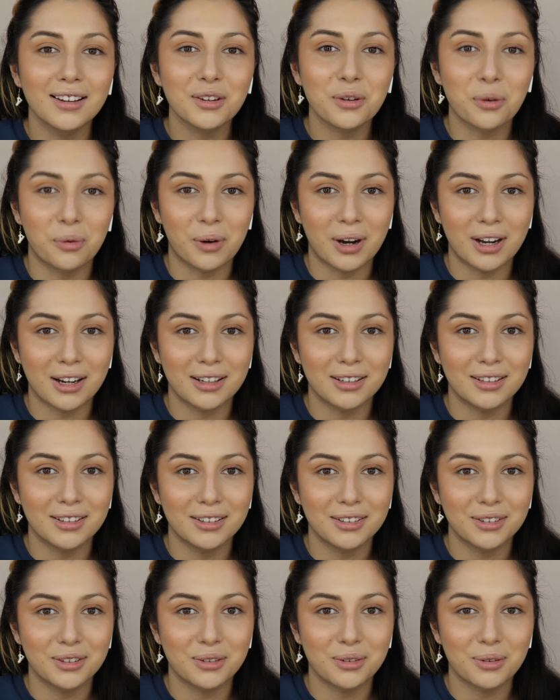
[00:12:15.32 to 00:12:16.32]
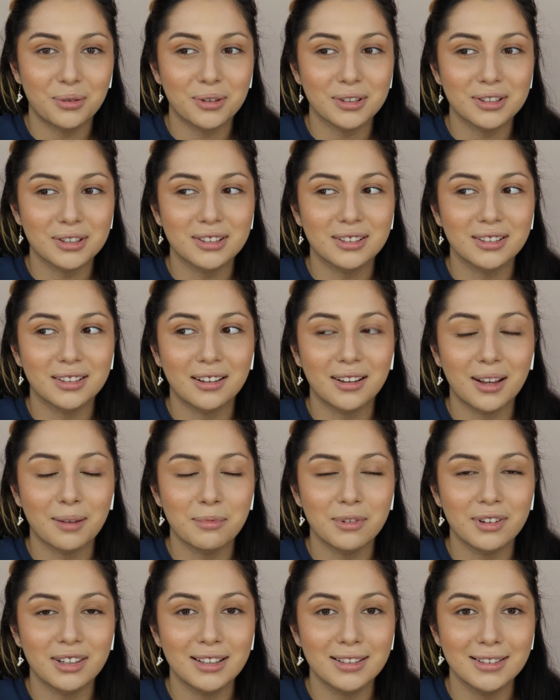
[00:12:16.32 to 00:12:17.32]
credit towards
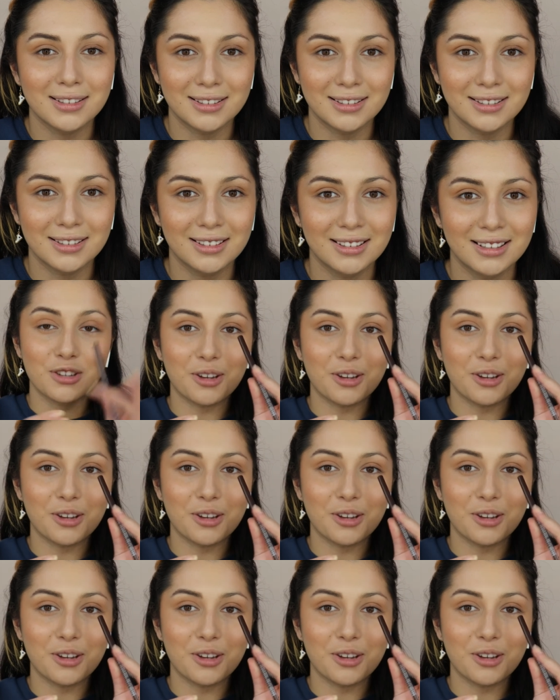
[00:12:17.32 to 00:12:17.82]
celebrities.